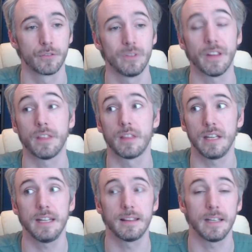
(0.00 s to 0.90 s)
So he's a
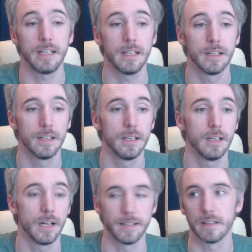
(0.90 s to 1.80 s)
3/3
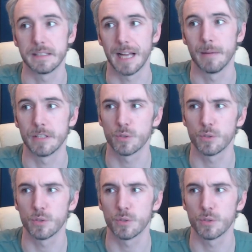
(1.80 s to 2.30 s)
until he's damaged.